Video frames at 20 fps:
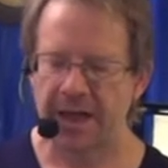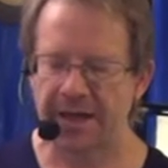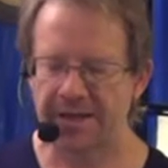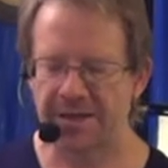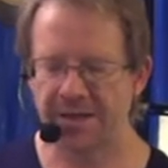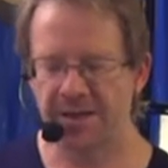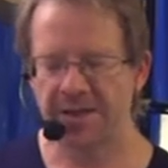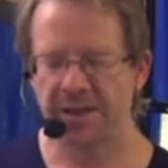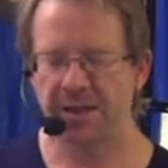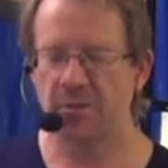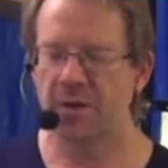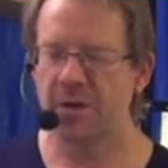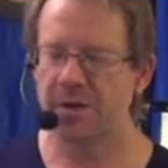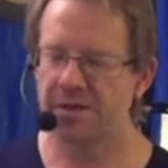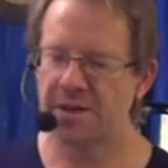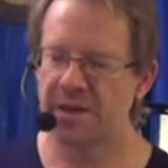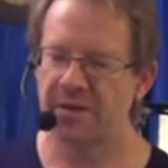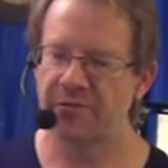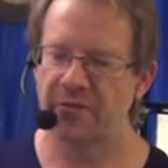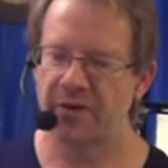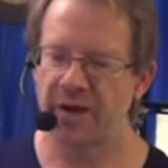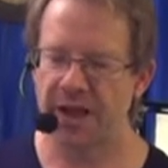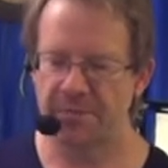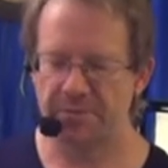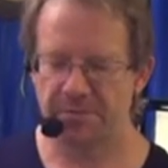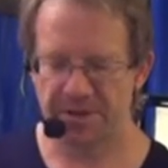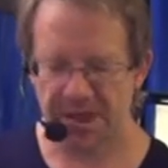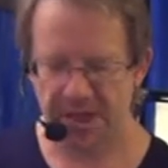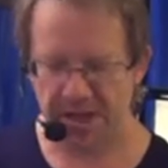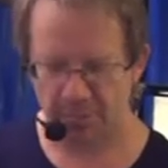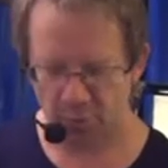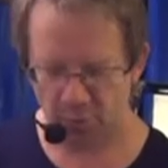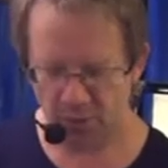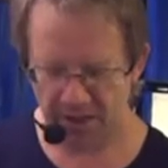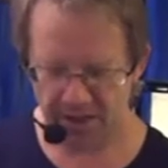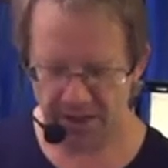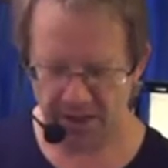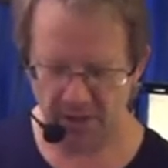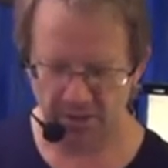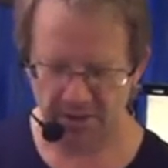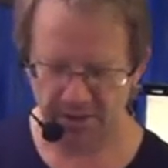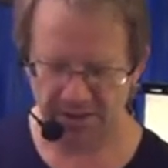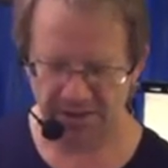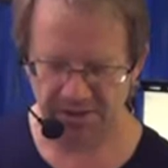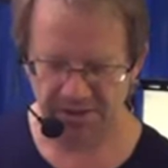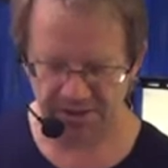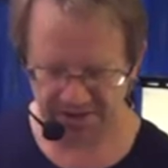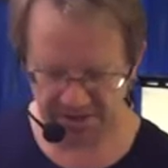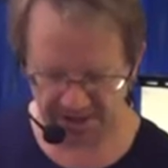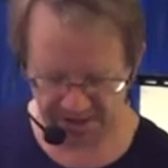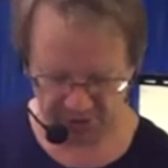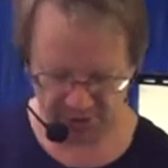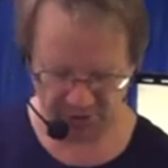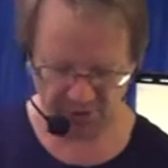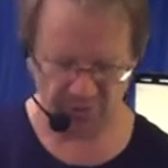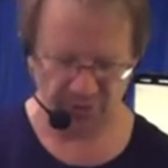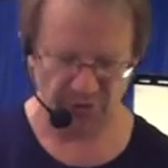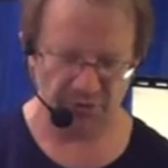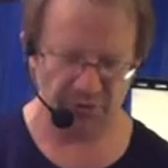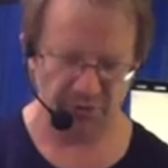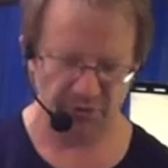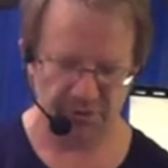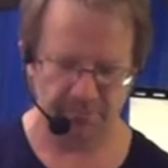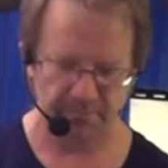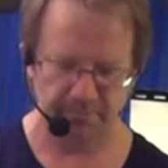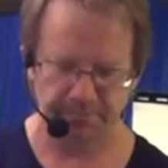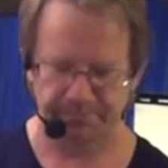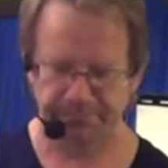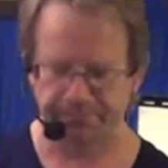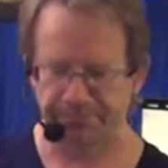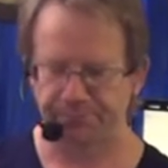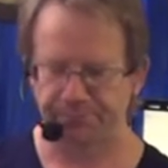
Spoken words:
And as I said, when I say flam tap, we know it as a snare drum rudiment.